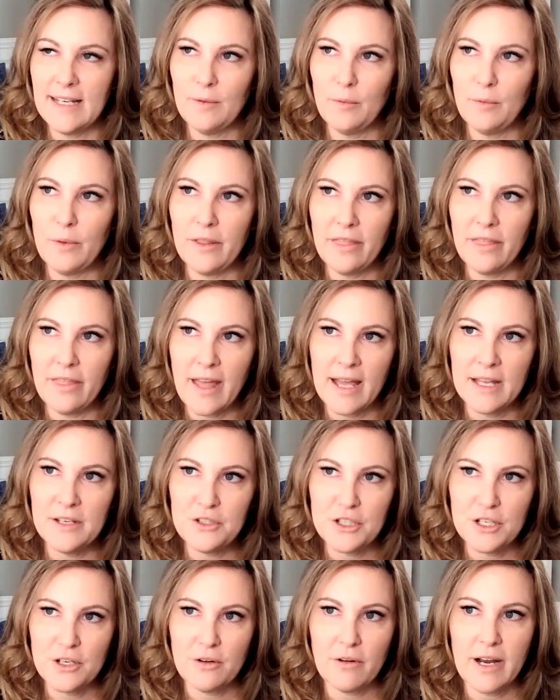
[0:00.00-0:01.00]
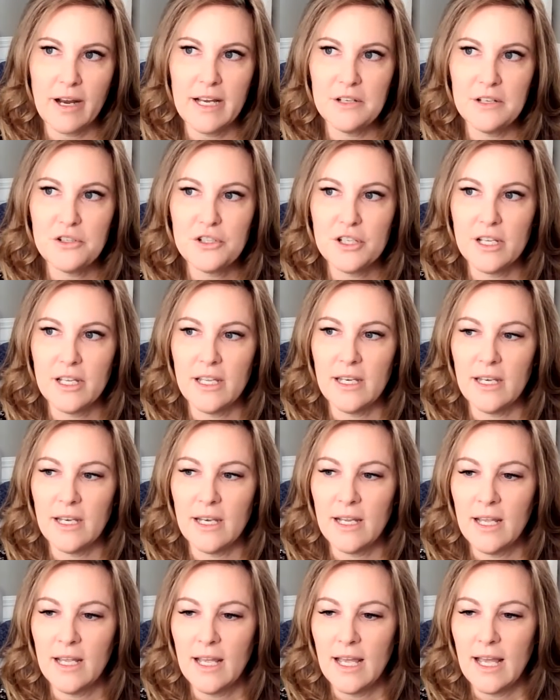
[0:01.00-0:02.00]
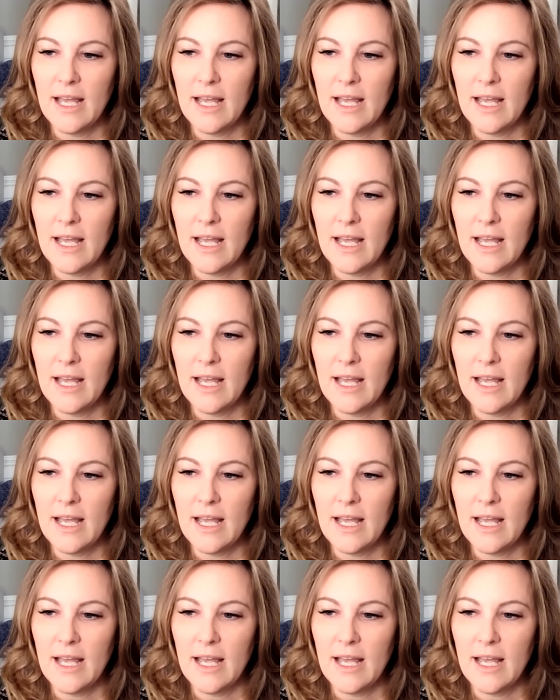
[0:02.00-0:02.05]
with that generation,